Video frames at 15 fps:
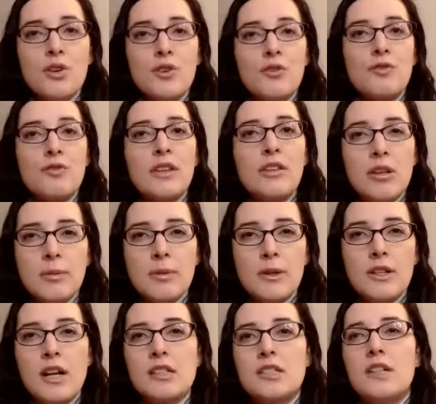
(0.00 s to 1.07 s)
You're feeling
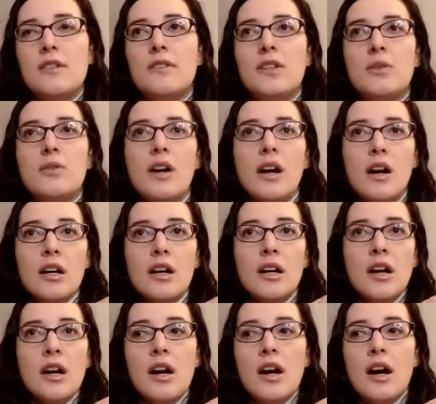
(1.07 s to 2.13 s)
productive. You are
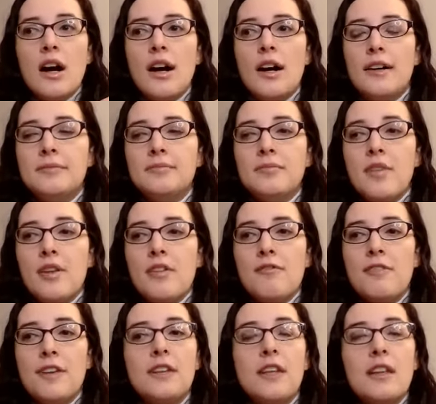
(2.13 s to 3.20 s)

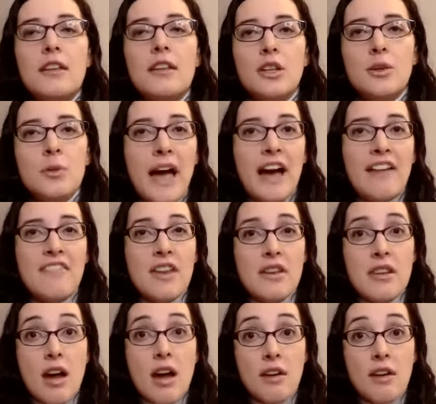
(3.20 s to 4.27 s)
feeling like you have
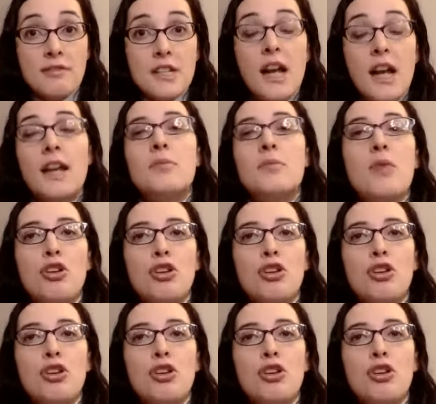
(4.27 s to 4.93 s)
enough time.